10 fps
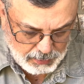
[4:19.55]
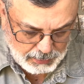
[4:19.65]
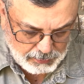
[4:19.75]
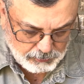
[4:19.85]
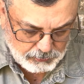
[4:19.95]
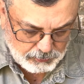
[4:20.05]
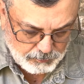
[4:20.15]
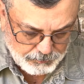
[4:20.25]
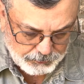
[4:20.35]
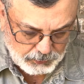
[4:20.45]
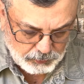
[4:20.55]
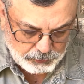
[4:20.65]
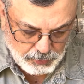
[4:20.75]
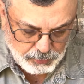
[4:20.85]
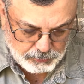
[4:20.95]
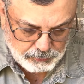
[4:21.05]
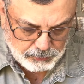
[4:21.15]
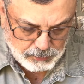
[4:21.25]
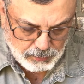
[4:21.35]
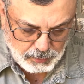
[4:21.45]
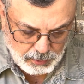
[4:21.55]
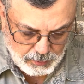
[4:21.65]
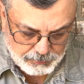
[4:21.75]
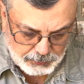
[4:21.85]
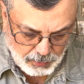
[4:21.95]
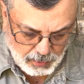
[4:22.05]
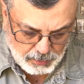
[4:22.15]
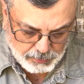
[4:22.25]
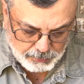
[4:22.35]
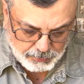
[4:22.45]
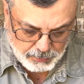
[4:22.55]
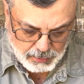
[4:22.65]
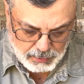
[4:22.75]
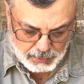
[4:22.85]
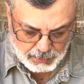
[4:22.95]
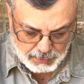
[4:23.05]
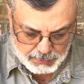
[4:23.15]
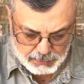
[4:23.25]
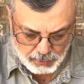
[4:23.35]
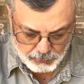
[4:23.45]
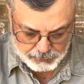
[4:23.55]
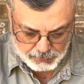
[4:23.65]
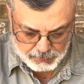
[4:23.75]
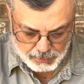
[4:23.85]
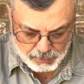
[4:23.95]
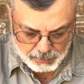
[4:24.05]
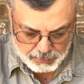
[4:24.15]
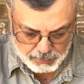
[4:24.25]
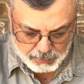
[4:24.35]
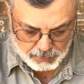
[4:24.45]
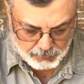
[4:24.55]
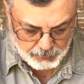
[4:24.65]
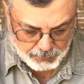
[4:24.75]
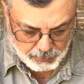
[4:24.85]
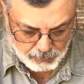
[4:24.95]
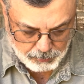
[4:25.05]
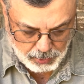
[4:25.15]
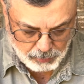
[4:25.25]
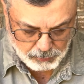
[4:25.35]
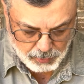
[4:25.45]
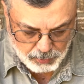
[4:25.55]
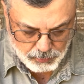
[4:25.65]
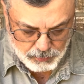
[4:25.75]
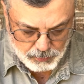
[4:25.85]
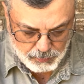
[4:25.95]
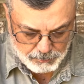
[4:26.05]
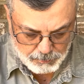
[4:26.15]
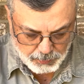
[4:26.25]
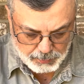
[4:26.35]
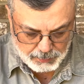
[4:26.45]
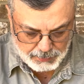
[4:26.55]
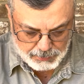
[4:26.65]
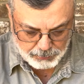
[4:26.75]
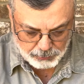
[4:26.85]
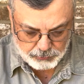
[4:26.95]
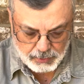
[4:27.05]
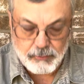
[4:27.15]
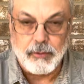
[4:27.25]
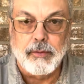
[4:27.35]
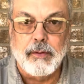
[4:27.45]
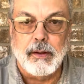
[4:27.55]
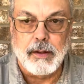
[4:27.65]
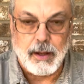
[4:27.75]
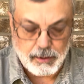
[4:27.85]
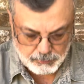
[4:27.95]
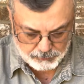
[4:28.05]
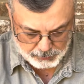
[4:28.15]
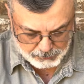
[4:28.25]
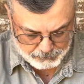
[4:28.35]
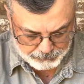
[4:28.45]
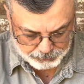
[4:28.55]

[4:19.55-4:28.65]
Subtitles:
His sons come to honor, and he knoweth it not, and they are brought low, but he perceiveth it not of them.